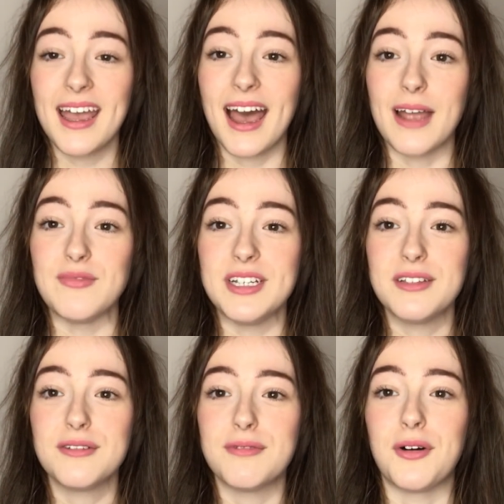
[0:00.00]
I'm reading
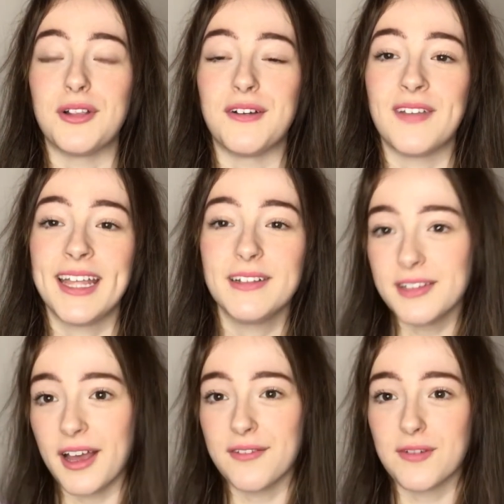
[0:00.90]
the role of
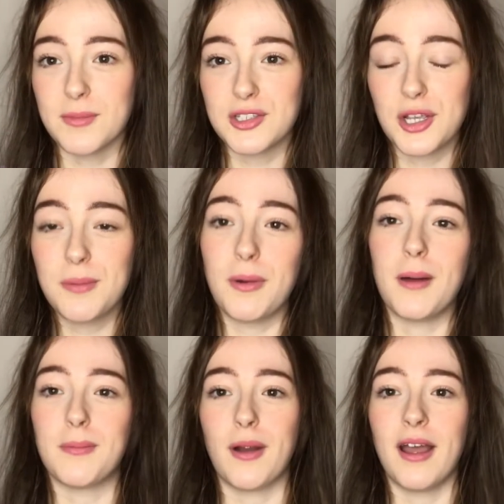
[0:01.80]
Hilda from the soap
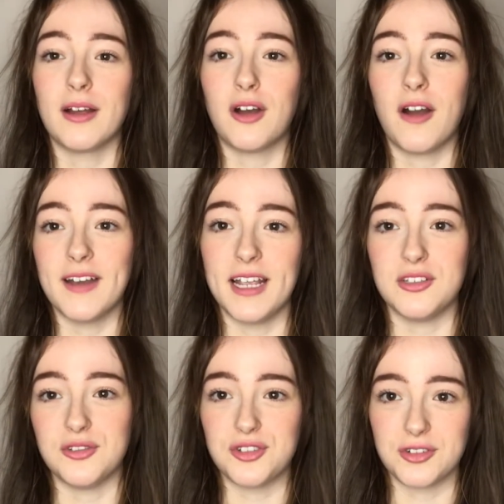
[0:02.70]
opera Coronation
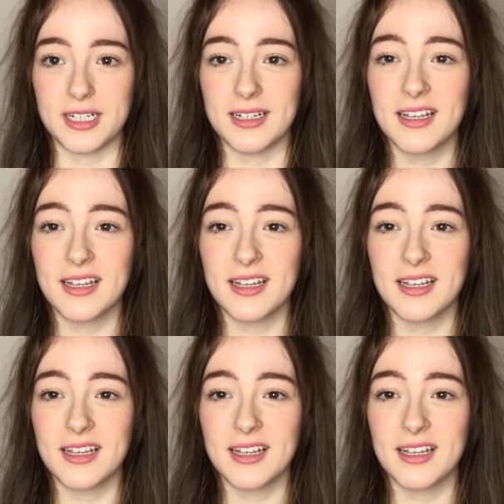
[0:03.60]
Street.